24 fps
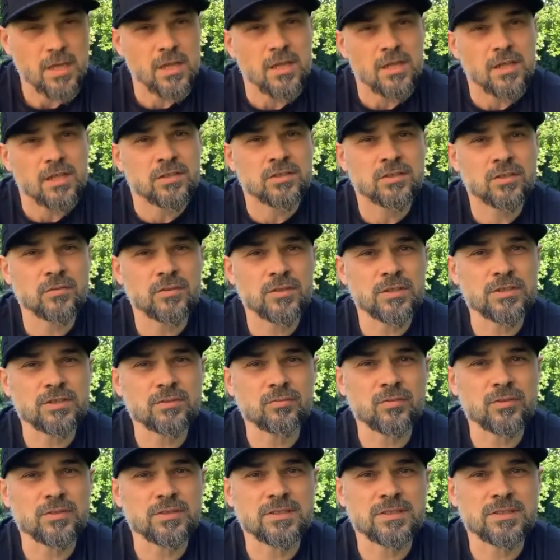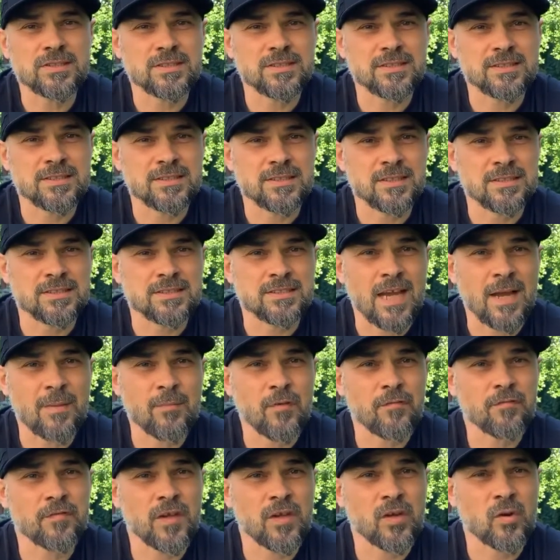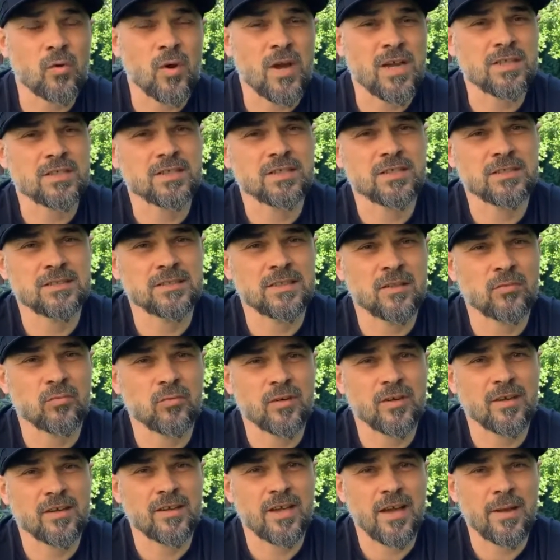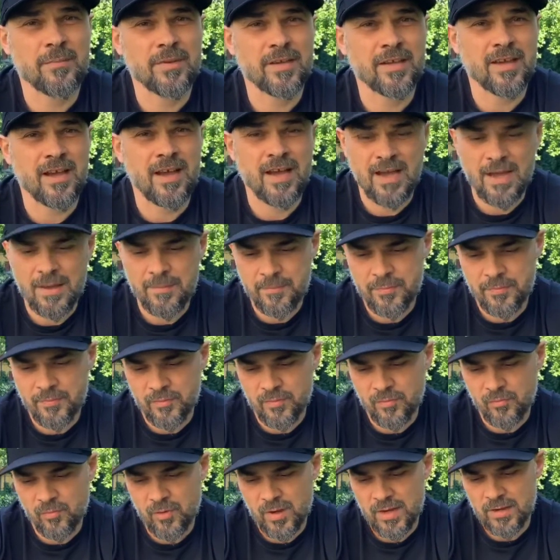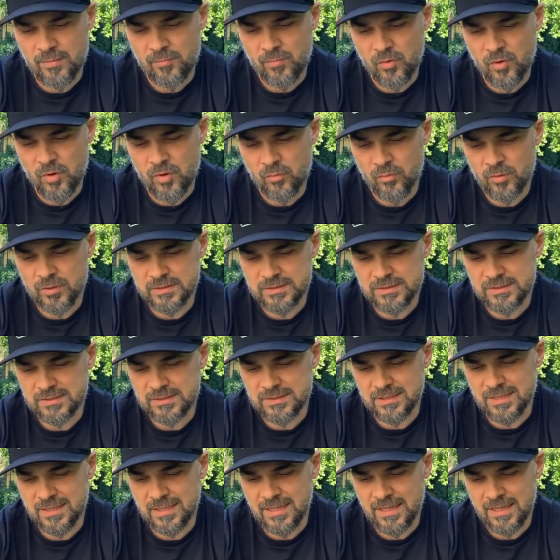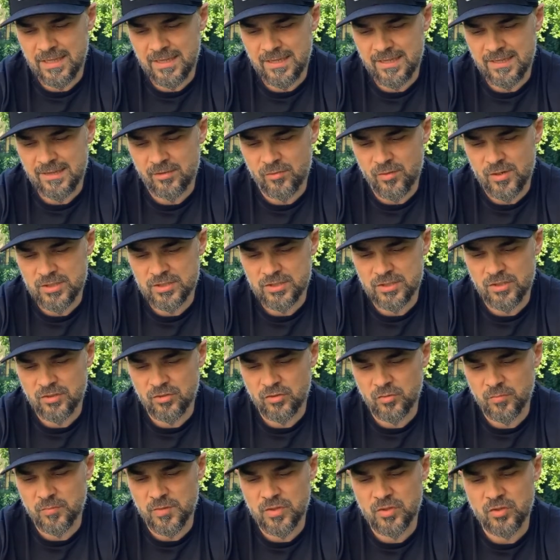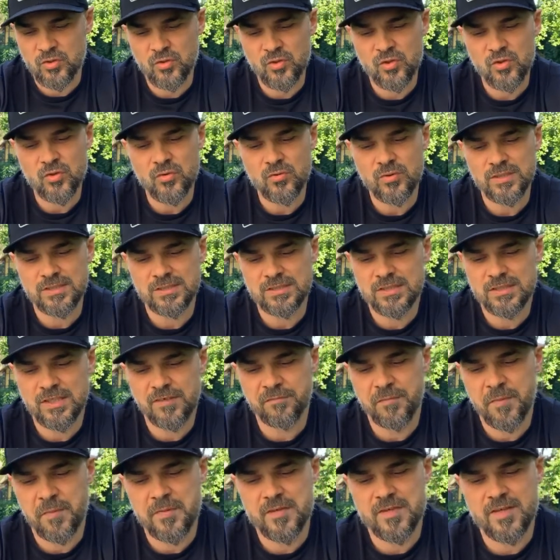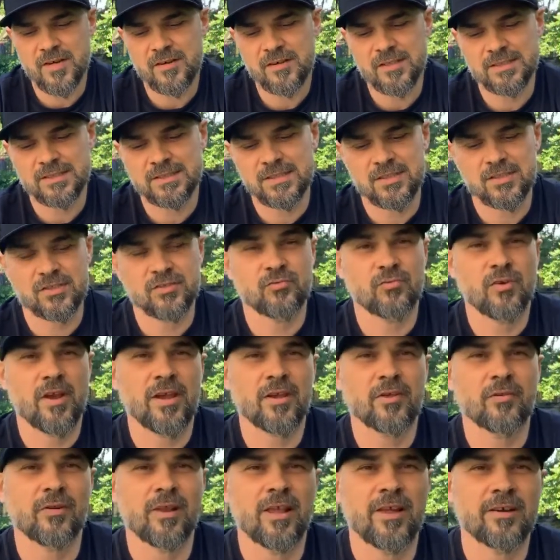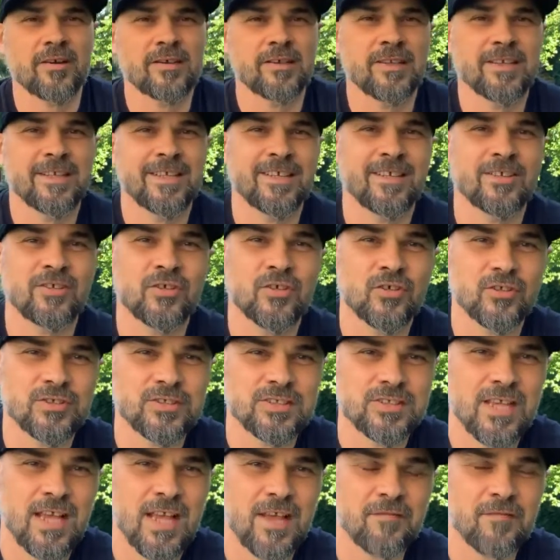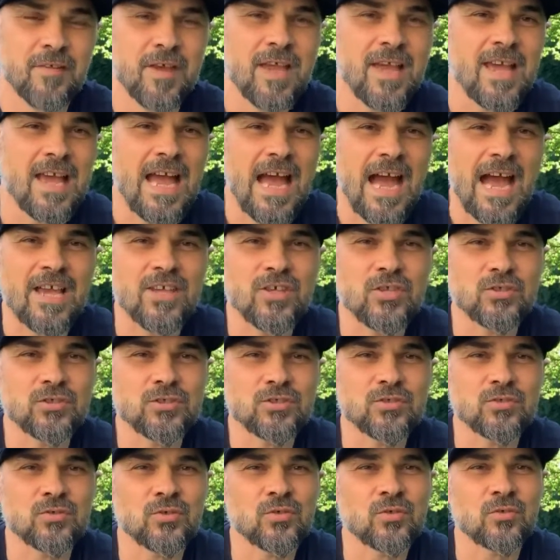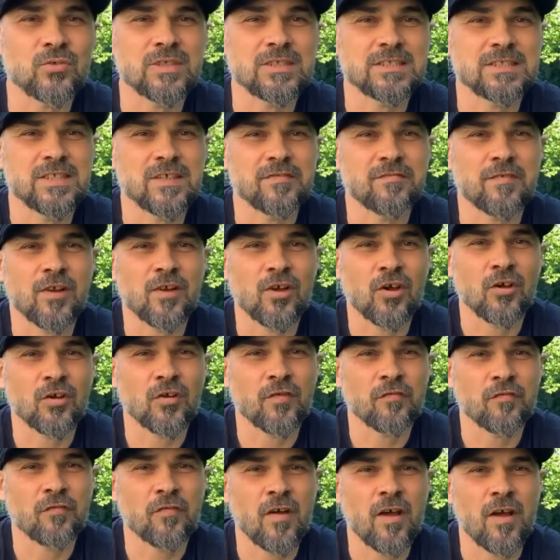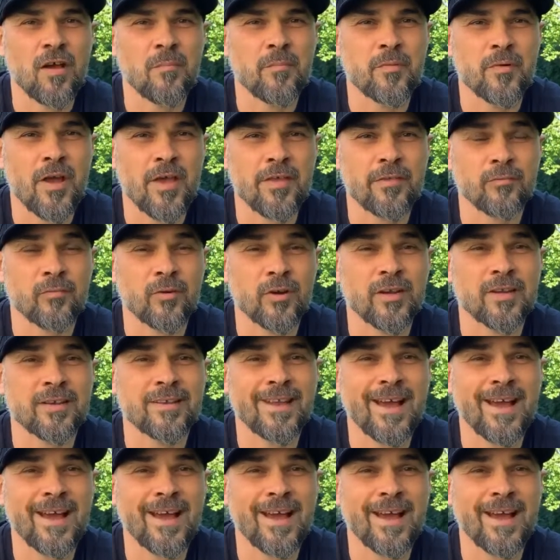So this was some of the questions that were coming up. One more was a question to me: do you receive BBTRS session regularly yourself? I used to receive a lot of breath work.